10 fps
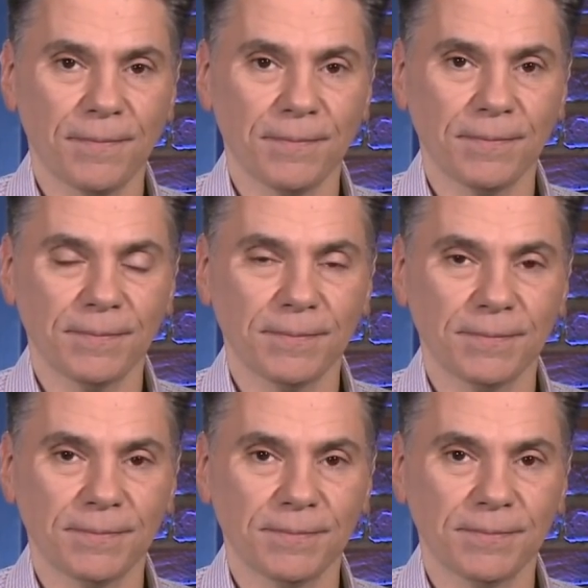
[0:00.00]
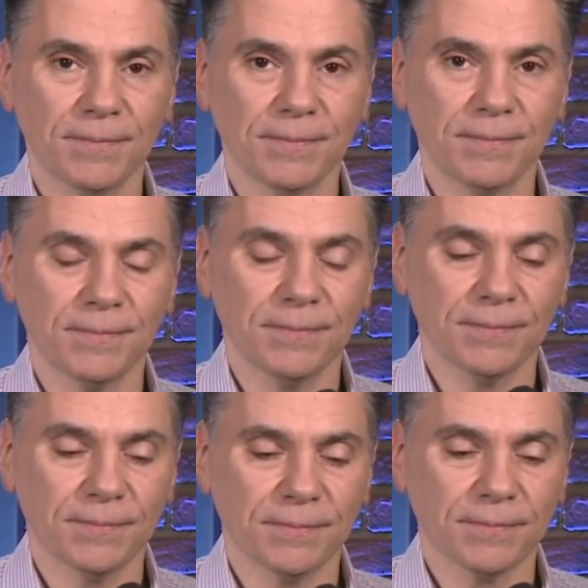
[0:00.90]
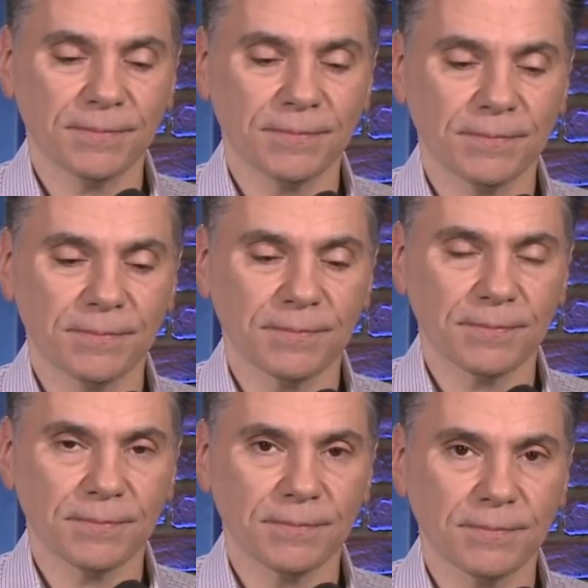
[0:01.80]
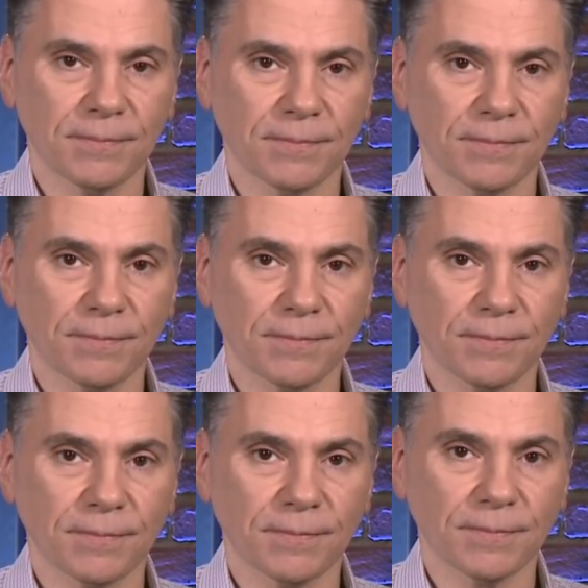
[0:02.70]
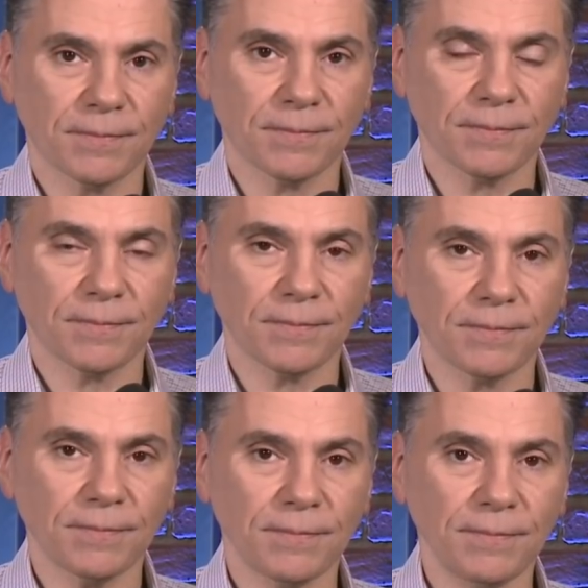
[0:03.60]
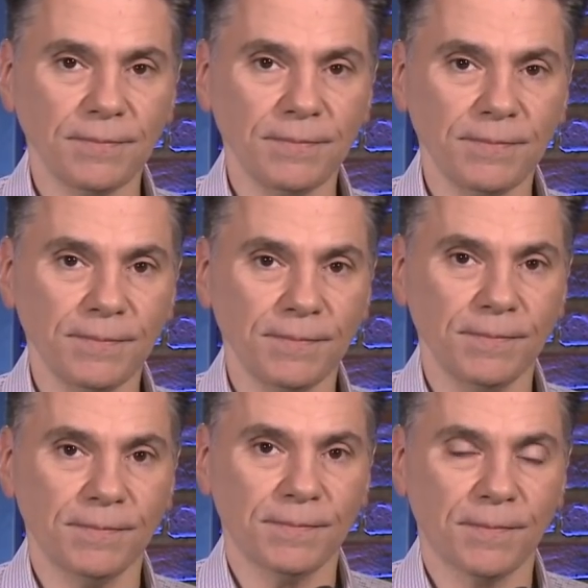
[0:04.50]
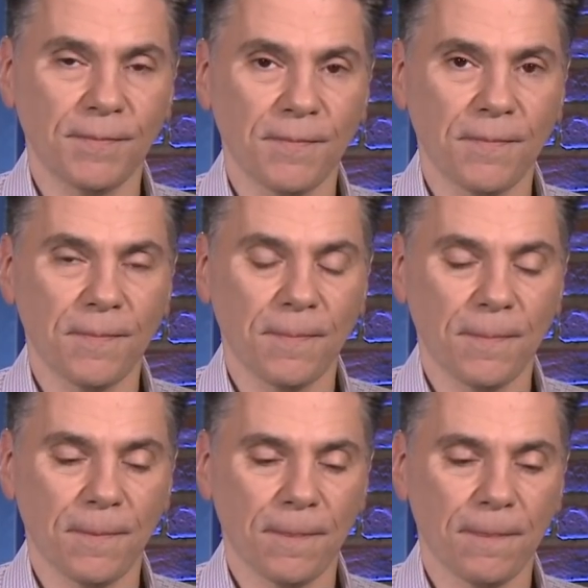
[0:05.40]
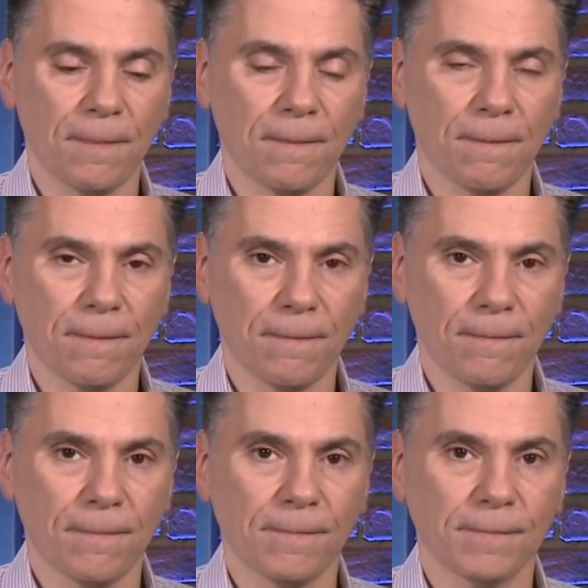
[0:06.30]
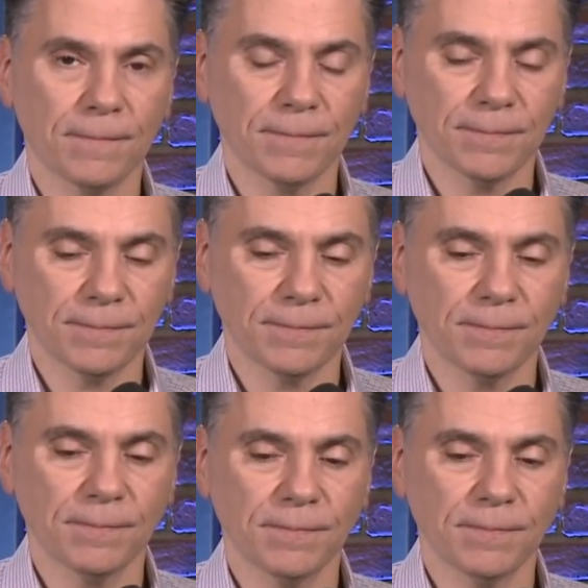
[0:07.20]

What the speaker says: (not speaking)